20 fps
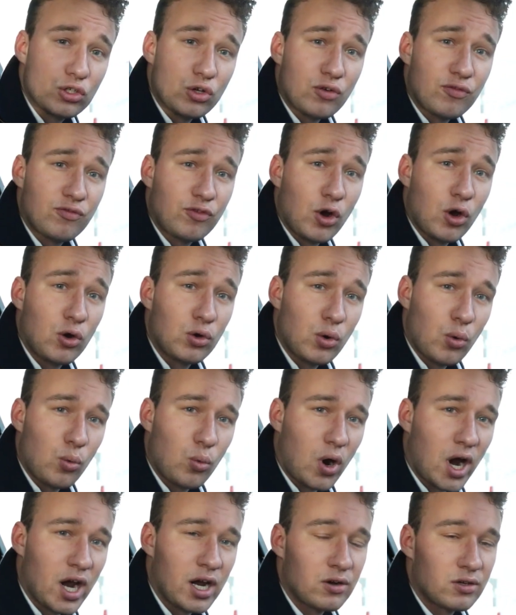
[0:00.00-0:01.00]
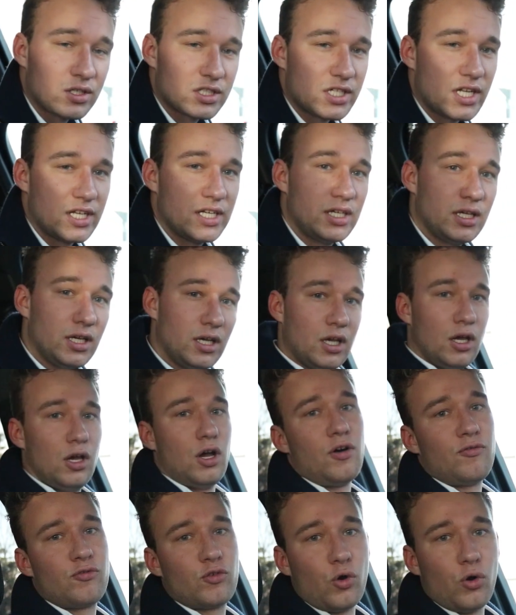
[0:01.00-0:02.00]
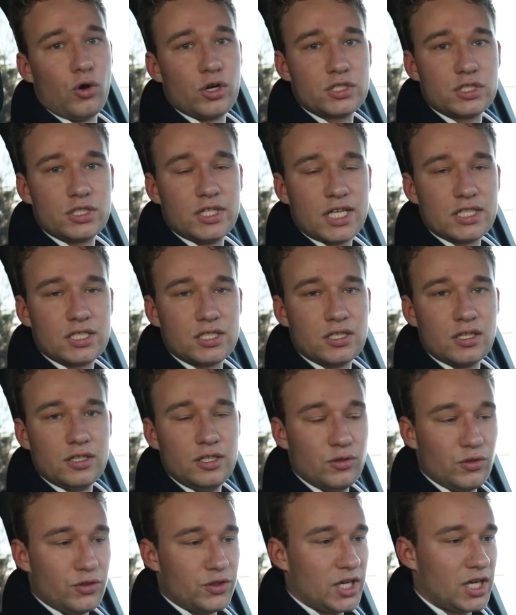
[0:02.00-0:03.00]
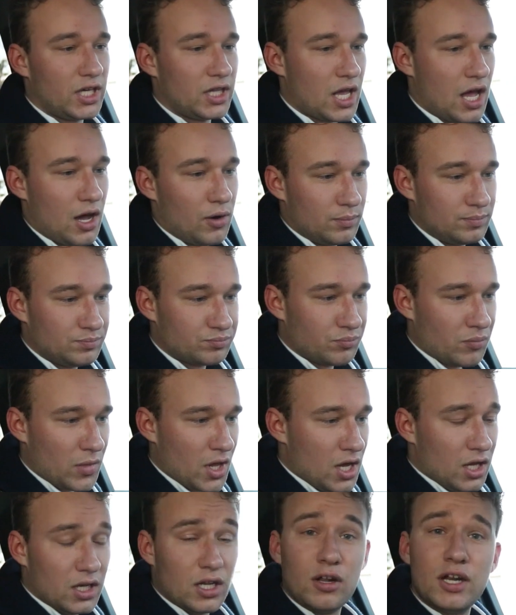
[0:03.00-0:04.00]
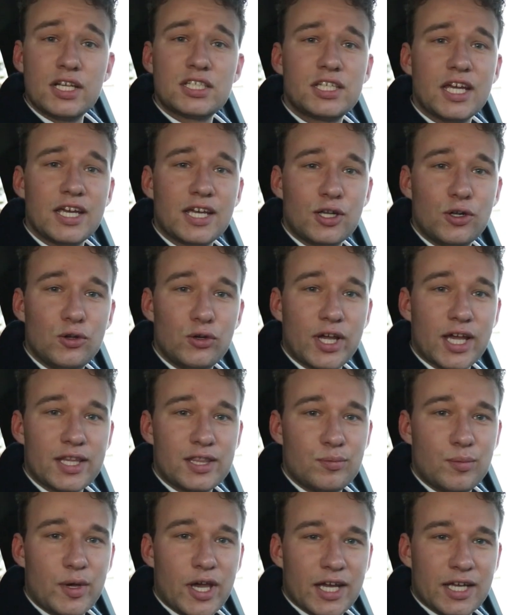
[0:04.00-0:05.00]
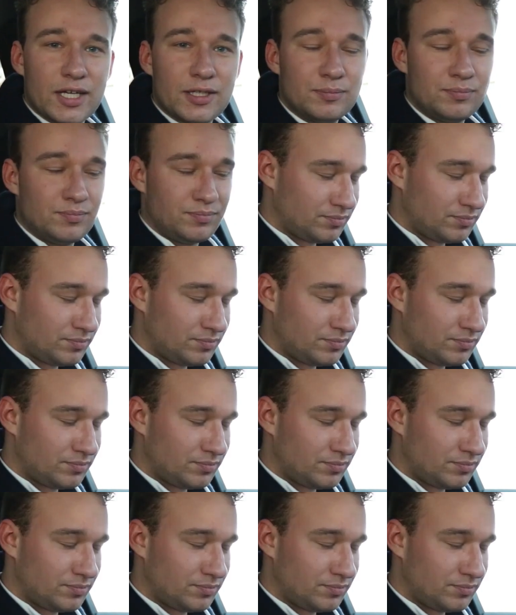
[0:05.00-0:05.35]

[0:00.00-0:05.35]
your phone wirelessly. Of course, that's the new thing now. Now let's take a look at the back.